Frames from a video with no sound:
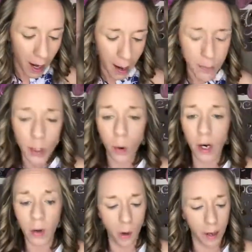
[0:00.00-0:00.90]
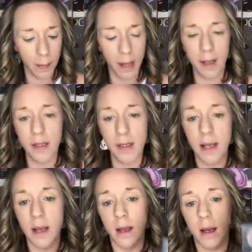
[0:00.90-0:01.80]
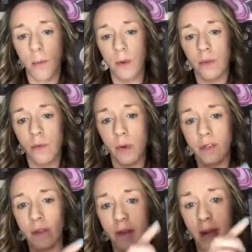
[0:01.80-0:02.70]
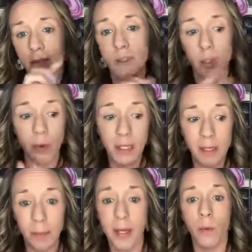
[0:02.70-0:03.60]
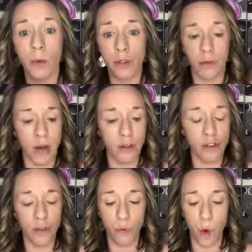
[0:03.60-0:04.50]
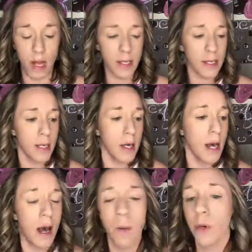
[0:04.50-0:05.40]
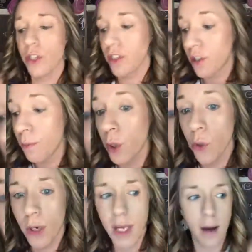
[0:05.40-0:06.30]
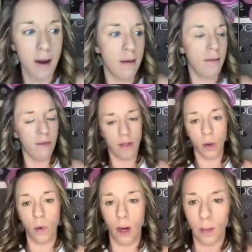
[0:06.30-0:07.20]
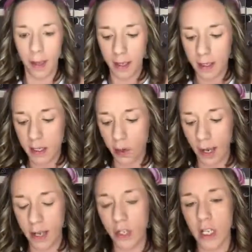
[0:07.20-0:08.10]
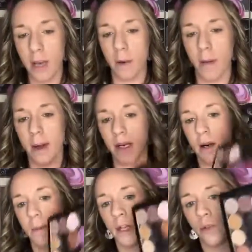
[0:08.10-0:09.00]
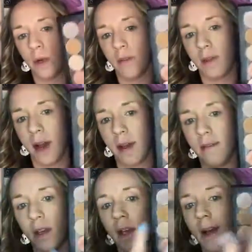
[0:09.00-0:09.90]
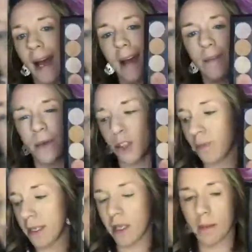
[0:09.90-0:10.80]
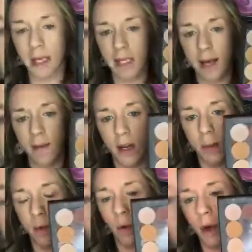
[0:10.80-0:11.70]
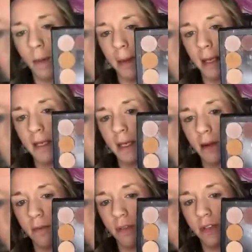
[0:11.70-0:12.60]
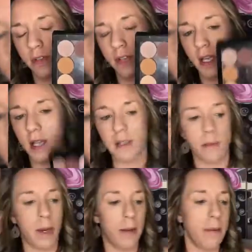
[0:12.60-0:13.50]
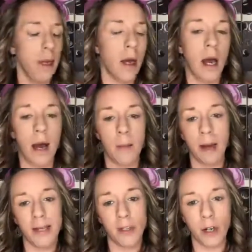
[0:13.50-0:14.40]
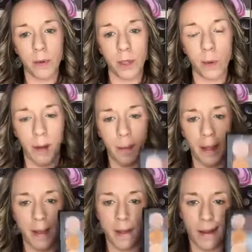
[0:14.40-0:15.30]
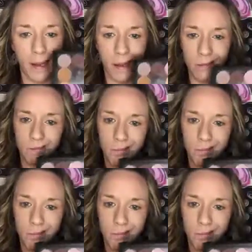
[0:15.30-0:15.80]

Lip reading: So our quad palettes come with 4 different rounds. You get to pick which rounds you want, which is the beauty of the quad palette. So I actually keep all mine in a big 25. I have a bunch missing because I have a couple quad palettes out for different things. But I started with a quad palette and I